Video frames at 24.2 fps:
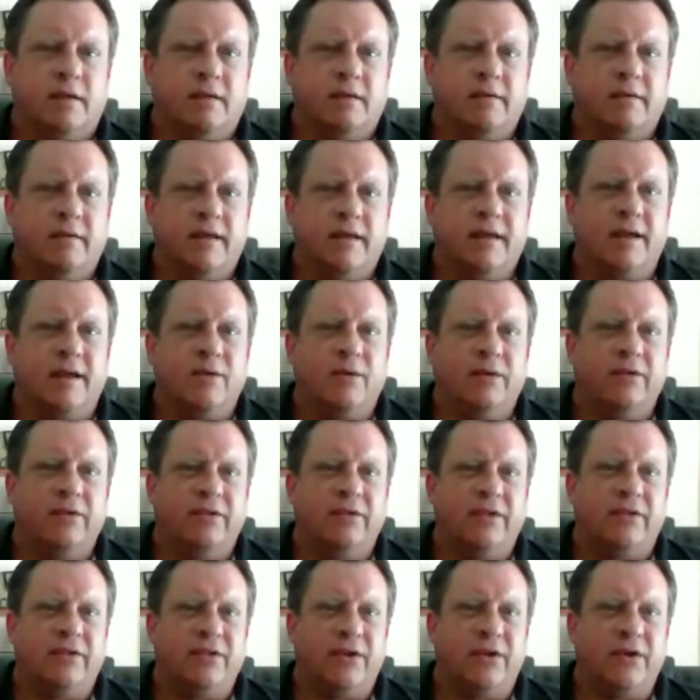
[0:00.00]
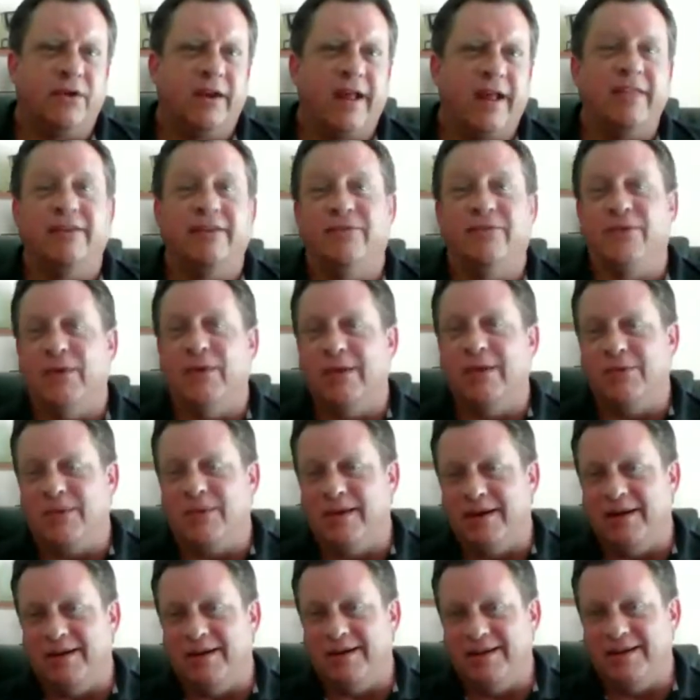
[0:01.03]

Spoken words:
I think I was the 3rd and the 4th one.